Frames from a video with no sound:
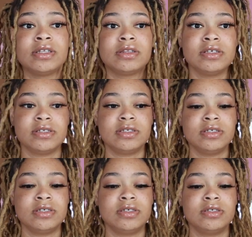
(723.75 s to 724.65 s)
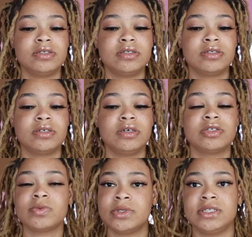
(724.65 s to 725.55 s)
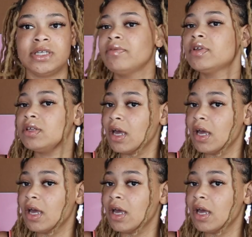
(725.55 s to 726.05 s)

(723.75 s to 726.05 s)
and this is 27.